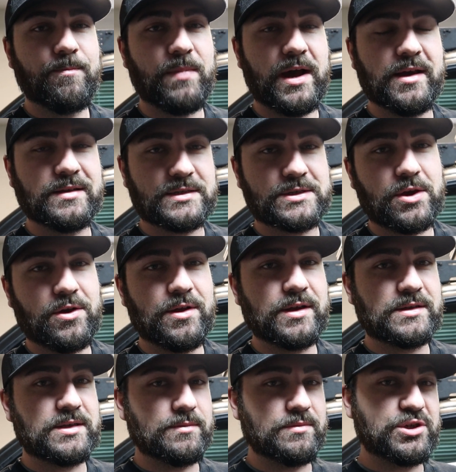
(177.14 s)
by
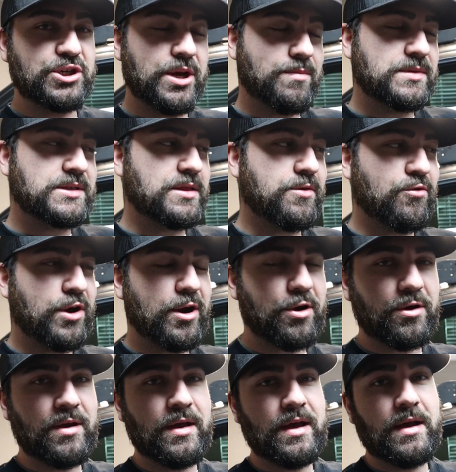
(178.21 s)
installing some shims in the
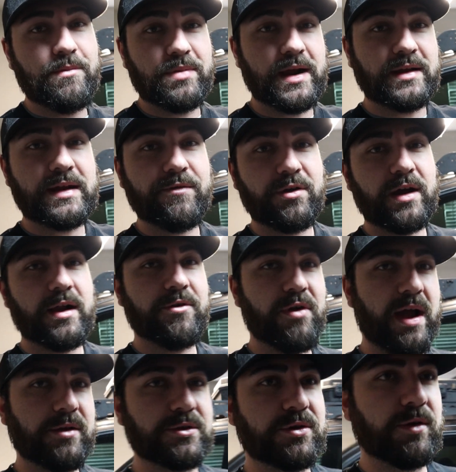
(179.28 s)
rear, but I never got
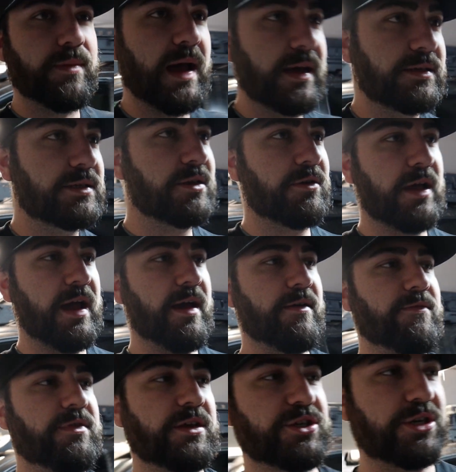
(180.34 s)
around to them. I still
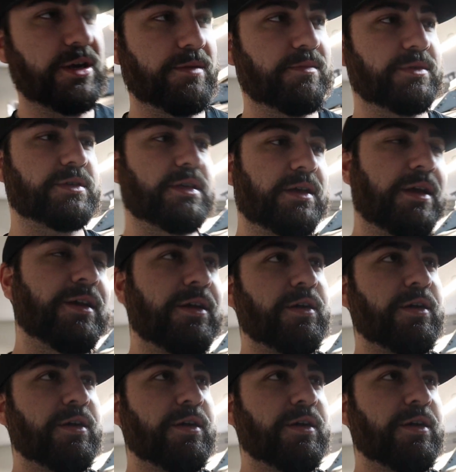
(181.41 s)
have the shims